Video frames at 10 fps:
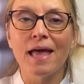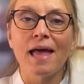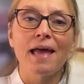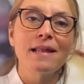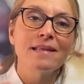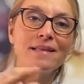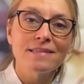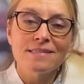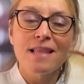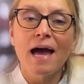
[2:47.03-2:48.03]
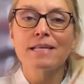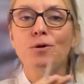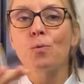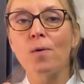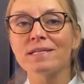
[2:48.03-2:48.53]
and
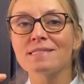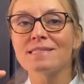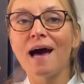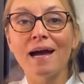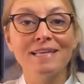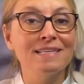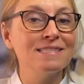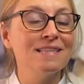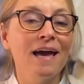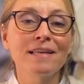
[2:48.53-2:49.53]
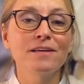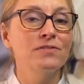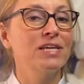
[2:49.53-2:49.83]
slide on one side and slide